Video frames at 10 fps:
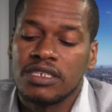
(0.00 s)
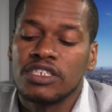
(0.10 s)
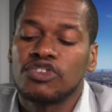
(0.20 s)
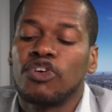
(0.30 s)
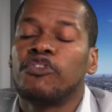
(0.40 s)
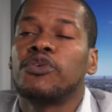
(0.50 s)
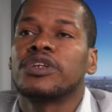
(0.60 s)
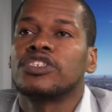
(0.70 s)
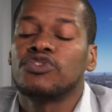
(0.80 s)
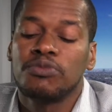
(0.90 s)
He scored
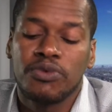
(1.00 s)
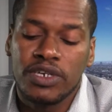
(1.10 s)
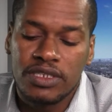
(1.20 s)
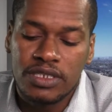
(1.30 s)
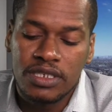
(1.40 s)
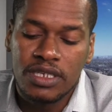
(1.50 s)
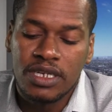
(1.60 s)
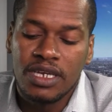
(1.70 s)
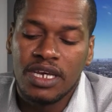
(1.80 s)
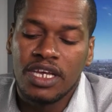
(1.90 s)
42 points.
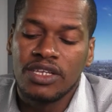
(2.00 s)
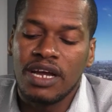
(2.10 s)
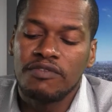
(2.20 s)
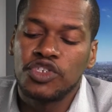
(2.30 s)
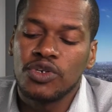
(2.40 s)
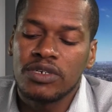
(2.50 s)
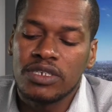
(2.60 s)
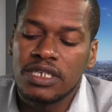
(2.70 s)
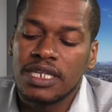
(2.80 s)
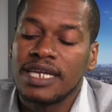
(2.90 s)
And you have
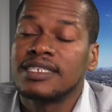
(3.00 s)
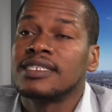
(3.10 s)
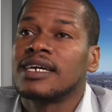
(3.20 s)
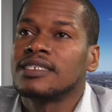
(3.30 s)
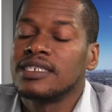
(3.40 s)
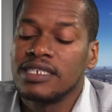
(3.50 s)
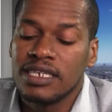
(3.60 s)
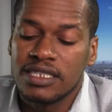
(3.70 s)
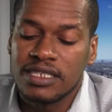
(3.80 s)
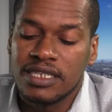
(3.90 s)
Jordan in
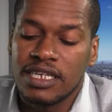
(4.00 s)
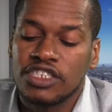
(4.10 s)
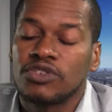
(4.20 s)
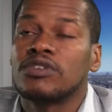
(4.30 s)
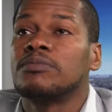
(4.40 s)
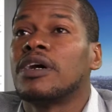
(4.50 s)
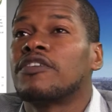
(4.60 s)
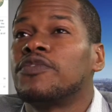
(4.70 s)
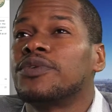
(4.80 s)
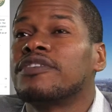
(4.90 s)
1998 that scored
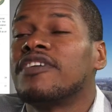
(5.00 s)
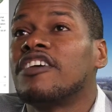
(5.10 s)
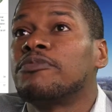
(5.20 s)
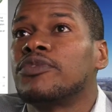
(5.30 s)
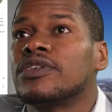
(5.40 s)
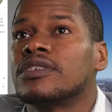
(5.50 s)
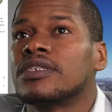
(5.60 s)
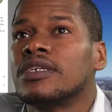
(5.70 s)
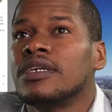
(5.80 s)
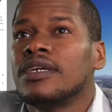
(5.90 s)
about 45 points.
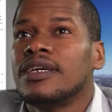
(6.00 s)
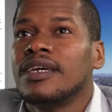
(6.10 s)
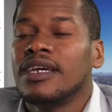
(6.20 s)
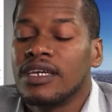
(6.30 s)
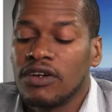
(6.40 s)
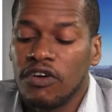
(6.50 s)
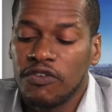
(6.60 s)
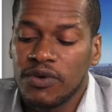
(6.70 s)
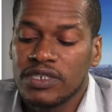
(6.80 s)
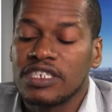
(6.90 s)
And
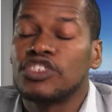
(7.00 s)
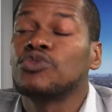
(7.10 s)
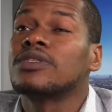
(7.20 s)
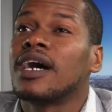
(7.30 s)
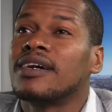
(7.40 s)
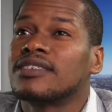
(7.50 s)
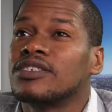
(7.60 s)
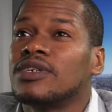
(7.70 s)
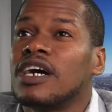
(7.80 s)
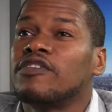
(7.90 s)
of course, in
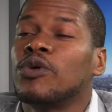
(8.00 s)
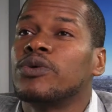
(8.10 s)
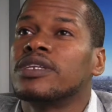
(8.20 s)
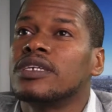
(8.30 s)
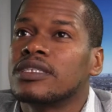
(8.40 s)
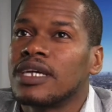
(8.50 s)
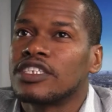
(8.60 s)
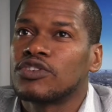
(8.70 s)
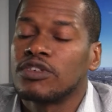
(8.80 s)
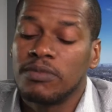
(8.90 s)
2000, you have O'Neal
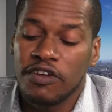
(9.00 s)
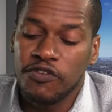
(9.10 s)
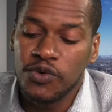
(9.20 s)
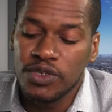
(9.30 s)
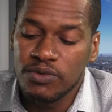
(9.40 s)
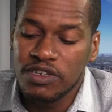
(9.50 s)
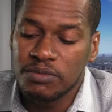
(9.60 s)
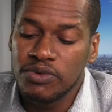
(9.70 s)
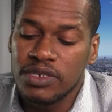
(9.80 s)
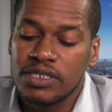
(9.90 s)
that scored about 41
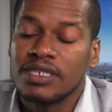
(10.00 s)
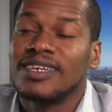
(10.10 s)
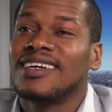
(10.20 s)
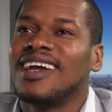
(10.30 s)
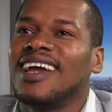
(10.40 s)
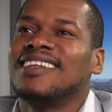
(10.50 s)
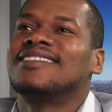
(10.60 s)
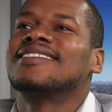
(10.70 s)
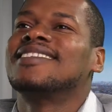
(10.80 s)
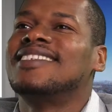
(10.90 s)
points. And
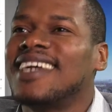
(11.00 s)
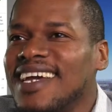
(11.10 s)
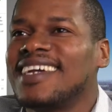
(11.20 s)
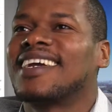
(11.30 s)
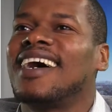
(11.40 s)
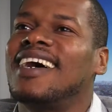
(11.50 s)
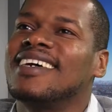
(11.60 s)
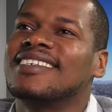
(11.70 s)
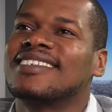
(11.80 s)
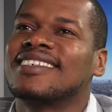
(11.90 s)
today,
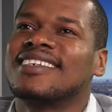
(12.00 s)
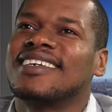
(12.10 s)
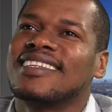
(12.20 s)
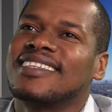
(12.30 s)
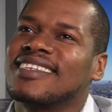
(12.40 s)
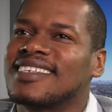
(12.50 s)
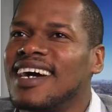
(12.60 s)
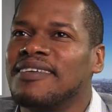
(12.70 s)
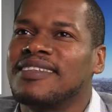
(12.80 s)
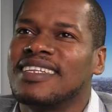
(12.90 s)
guys, this
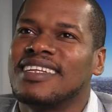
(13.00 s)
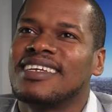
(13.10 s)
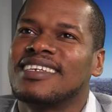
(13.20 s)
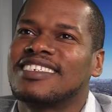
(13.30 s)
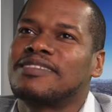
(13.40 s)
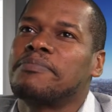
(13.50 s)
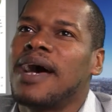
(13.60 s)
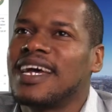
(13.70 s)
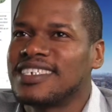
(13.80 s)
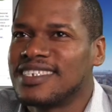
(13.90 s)
guy
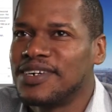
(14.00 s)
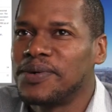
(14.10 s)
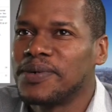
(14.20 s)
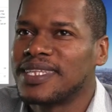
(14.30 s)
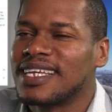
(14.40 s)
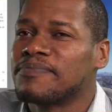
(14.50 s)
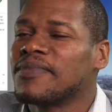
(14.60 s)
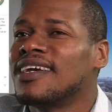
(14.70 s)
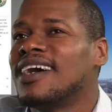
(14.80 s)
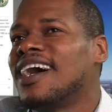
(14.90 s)
smashed the whole thing.
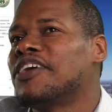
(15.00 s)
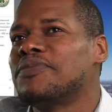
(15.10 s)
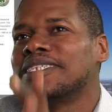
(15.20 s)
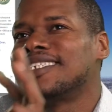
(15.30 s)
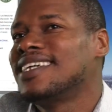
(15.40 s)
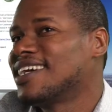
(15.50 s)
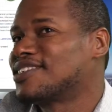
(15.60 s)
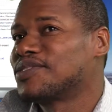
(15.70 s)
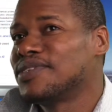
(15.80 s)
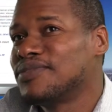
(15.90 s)
I wish he had
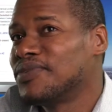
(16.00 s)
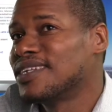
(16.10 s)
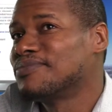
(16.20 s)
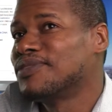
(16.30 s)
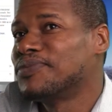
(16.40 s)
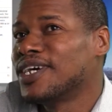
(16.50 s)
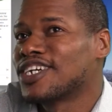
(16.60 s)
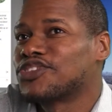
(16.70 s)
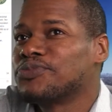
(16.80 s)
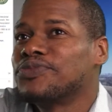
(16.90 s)
scored 1 more
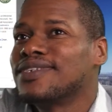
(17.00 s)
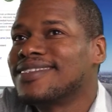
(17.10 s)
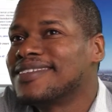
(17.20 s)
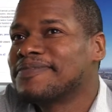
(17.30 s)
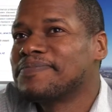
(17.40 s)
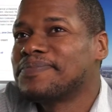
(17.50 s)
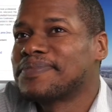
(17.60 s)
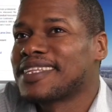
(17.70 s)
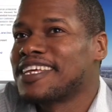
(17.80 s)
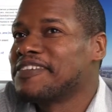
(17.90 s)
extra point.
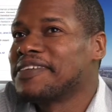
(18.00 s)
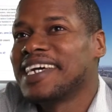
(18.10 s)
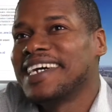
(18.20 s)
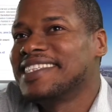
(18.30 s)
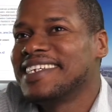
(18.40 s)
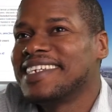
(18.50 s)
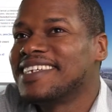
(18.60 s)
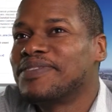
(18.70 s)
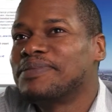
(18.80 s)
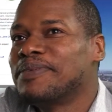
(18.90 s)
If he had did it,
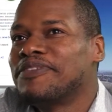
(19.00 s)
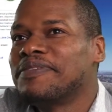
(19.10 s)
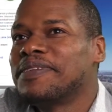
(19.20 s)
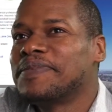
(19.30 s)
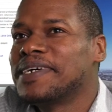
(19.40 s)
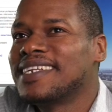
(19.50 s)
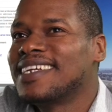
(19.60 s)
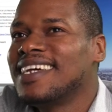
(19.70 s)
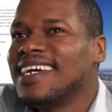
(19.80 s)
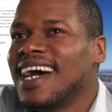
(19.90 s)
it would have been 51.
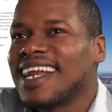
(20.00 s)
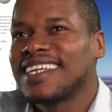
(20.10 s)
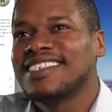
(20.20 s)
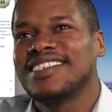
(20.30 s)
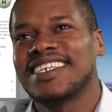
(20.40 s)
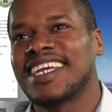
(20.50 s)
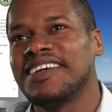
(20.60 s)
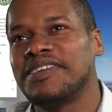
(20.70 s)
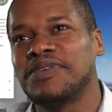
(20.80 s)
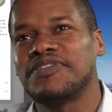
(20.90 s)
At least he should
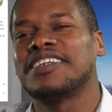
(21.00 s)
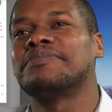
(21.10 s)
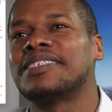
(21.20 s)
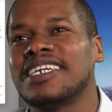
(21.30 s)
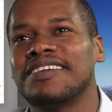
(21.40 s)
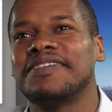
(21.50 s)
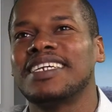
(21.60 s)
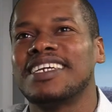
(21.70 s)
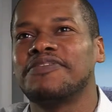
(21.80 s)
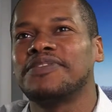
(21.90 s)
carry one for himself. He
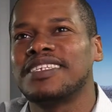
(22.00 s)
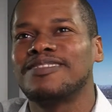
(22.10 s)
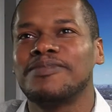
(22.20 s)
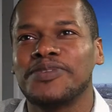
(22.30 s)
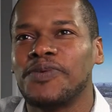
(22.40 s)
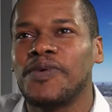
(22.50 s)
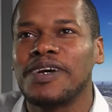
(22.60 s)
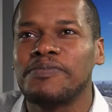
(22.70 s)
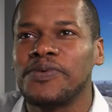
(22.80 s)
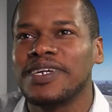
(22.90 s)
gave these people
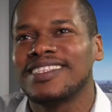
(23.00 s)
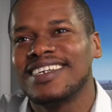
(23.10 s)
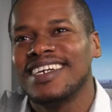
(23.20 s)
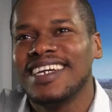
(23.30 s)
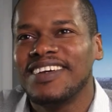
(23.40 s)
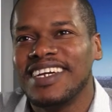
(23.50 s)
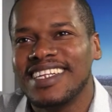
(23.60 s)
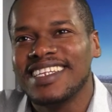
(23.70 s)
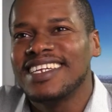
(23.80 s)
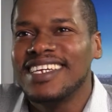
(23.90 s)
1 point
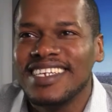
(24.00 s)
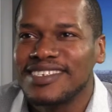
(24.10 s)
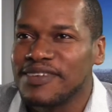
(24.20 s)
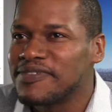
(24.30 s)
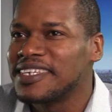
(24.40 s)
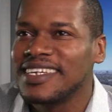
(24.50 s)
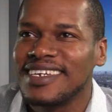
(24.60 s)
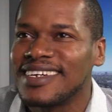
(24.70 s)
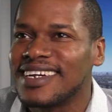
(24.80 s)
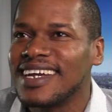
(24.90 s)
in each the
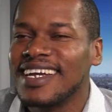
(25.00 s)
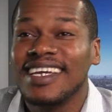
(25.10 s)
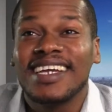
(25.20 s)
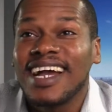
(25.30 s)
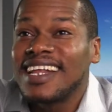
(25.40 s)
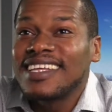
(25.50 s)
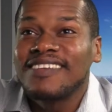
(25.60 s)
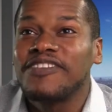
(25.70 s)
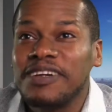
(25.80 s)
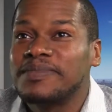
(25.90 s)
year. He got
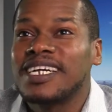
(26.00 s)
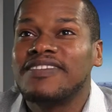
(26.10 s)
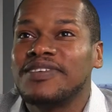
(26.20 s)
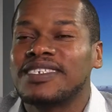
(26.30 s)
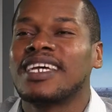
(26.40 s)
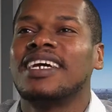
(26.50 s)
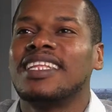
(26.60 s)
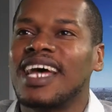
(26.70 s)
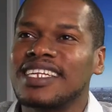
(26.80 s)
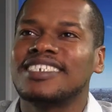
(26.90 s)
nothing for himself.
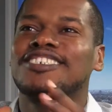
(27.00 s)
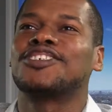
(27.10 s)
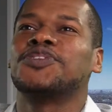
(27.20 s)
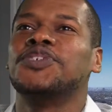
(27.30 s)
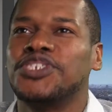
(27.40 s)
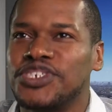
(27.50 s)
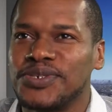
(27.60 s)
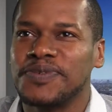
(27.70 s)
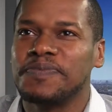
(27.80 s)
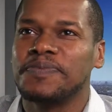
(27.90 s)
That just showed
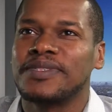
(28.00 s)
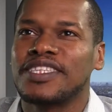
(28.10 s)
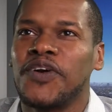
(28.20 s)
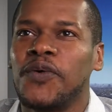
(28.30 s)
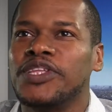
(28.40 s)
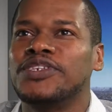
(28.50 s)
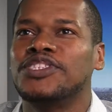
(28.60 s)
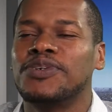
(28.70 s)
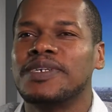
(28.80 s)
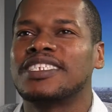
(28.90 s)
you when you're
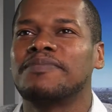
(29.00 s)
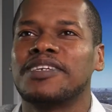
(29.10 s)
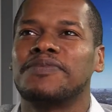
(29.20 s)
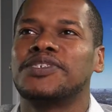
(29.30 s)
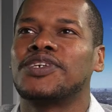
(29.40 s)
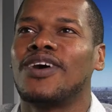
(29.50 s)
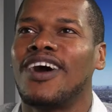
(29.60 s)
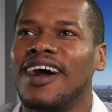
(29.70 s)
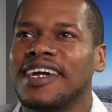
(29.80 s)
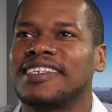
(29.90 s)
doing something with your
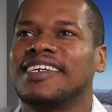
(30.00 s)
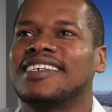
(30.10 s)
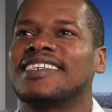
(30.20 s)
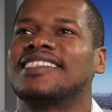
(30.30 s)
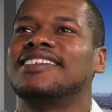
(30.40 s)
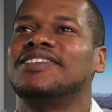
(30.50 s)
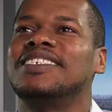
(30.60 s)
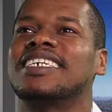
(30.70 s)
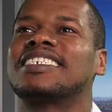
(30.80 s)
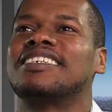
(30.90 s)
heart, you
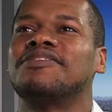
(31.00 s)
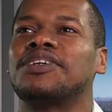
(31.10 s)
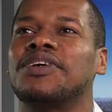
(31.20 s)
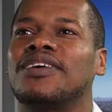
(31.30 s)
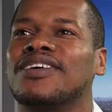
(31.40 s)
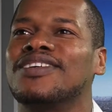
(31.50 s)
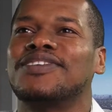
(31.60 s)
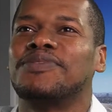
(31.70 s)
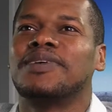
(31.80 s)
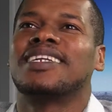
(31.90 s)
just give it all. You
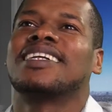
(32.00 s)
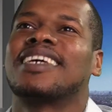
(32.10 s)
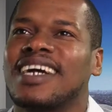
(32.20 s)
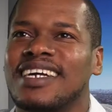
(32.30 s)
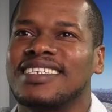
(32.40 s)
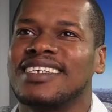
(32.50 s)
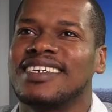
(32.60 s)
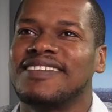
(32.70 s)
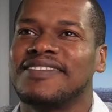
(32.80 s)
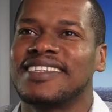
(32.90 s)
don't want nothing at the
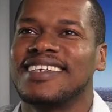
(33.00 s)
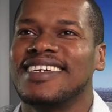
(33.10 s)
end of it.